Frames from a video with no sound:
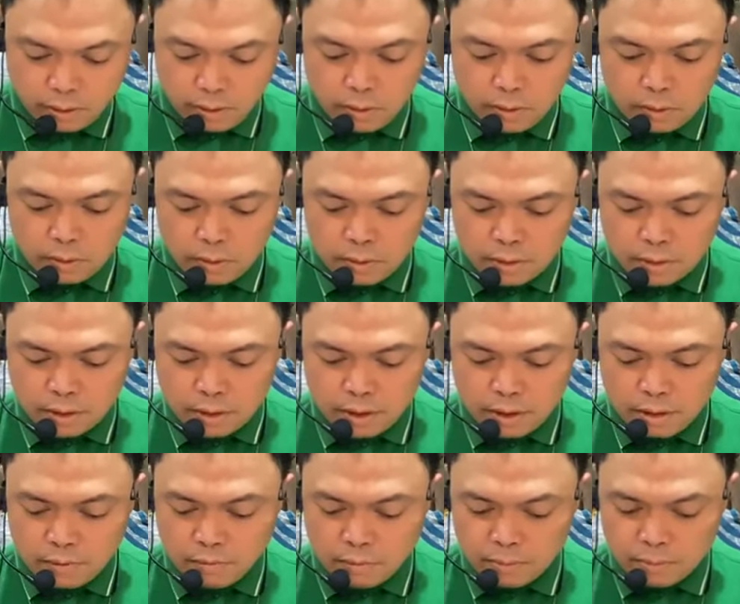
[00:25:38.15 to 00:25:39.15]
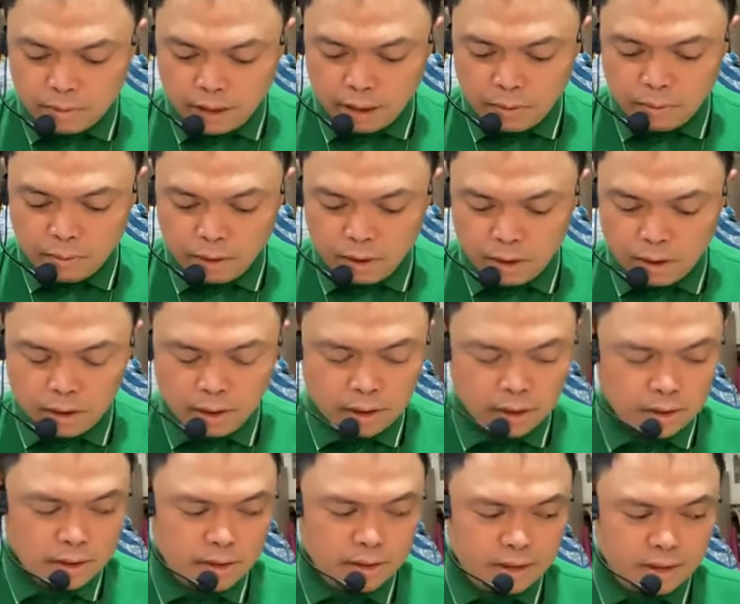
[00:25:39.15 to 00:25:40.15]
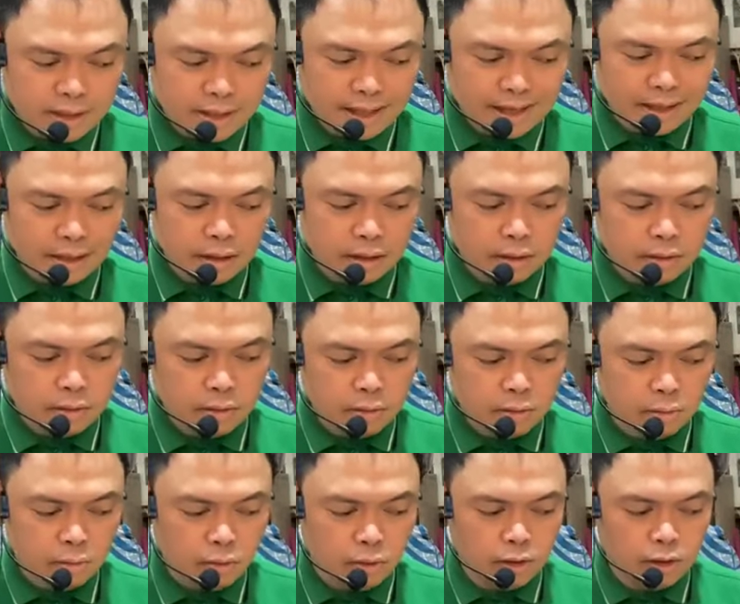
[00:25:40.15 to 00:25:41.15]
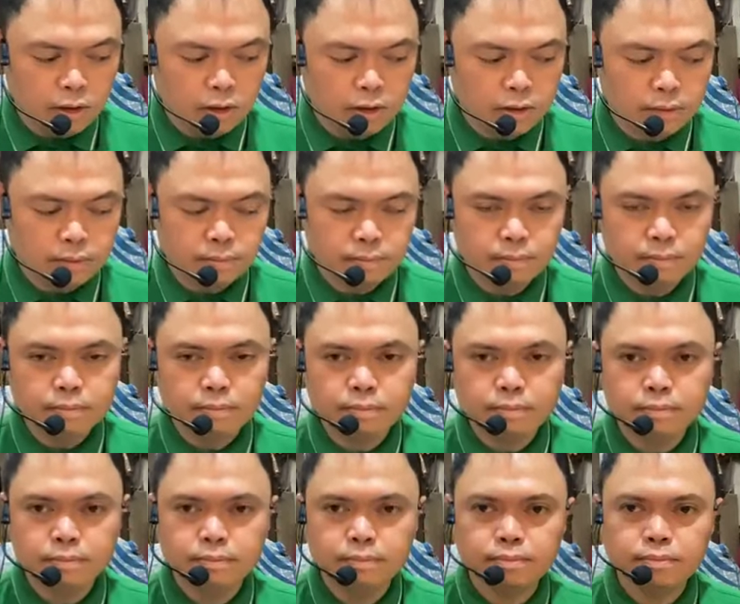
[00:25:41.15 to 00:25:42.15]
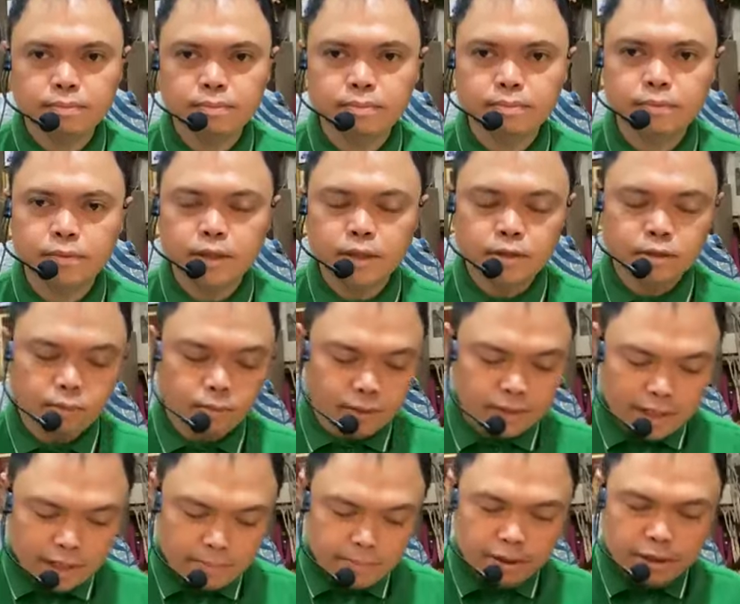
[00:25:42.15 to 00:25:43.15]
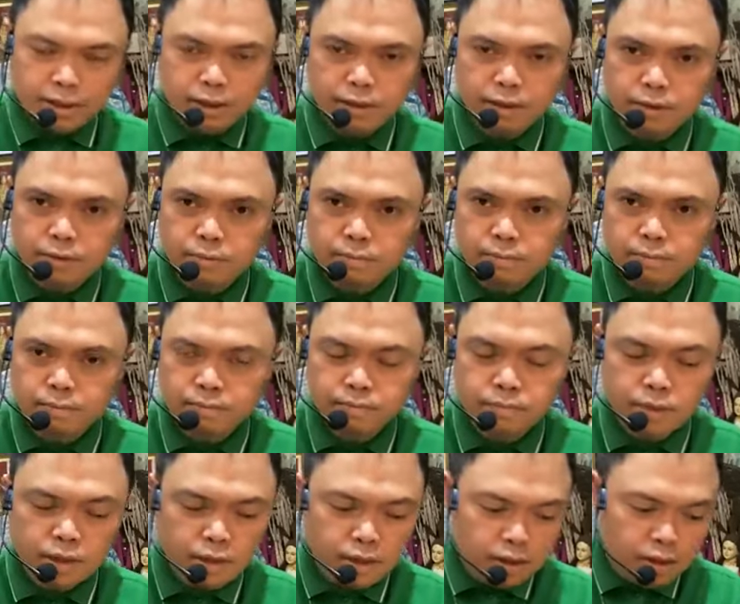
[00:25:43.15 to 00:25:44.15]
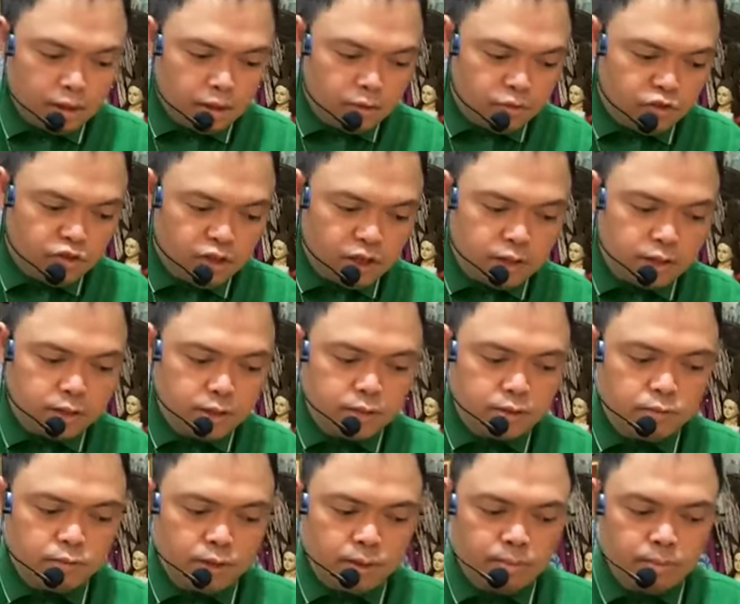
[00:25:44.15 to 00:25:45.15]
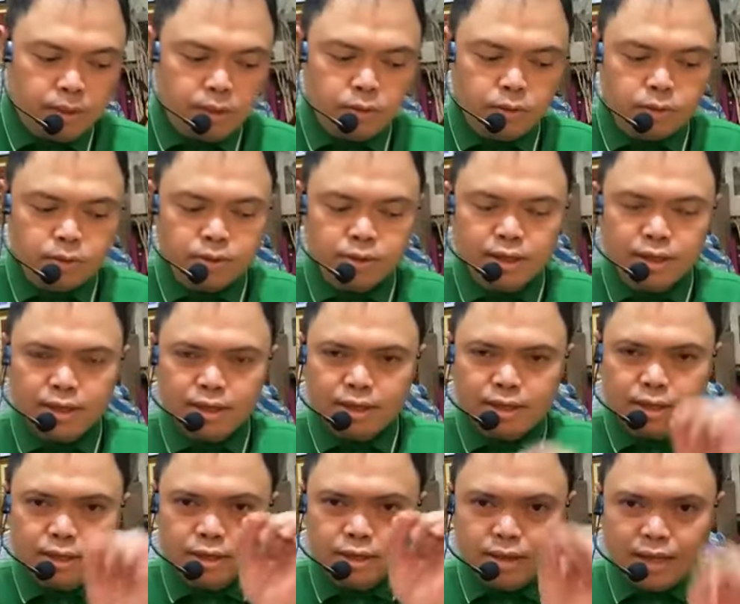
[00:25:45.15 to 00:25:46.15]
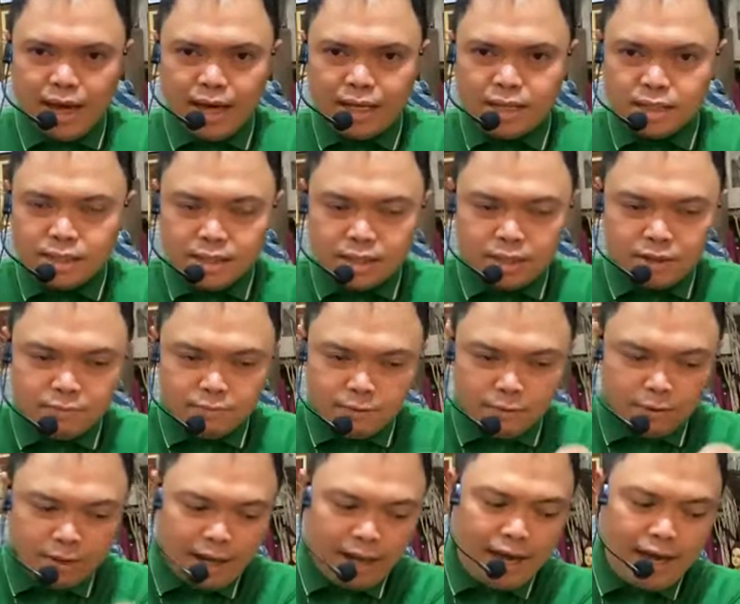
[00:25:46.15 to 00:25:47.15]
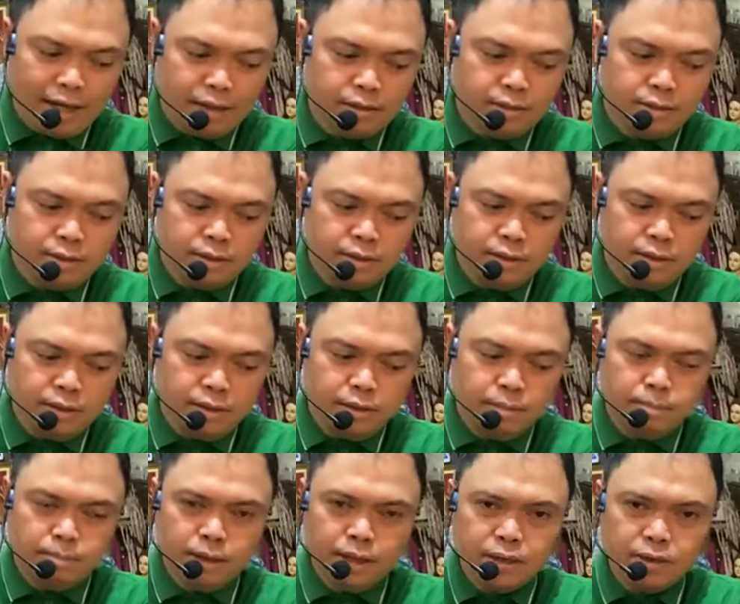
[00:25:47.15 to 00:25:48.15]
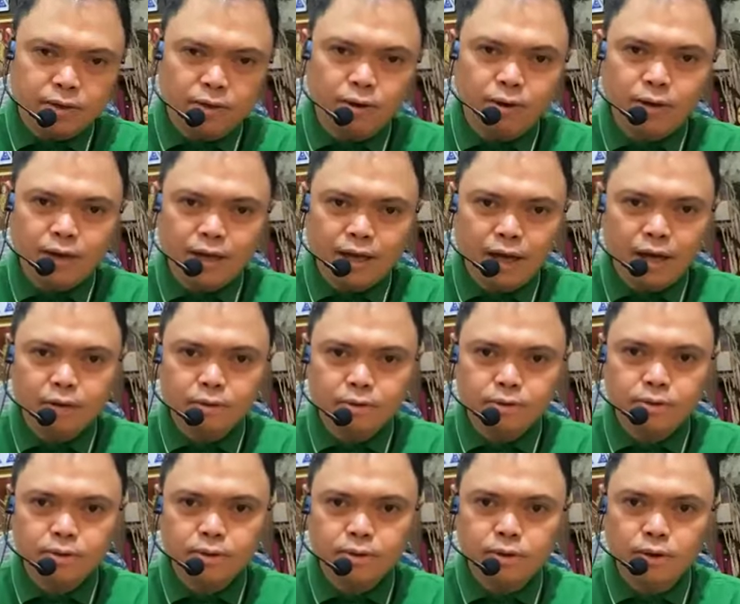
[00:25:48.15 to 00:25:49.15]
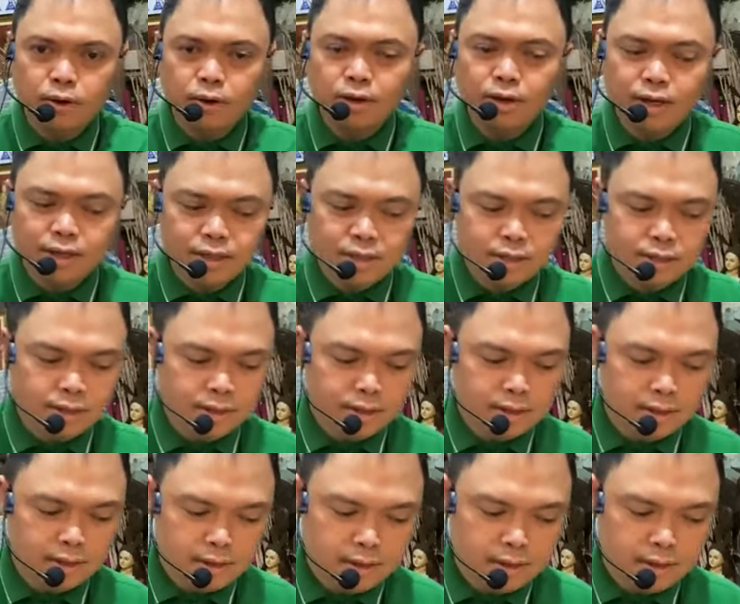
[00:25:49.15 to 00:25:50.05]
Go, and from now on, sin no more." So what happened here? Jesus rebuked that sinful act by calling out on it.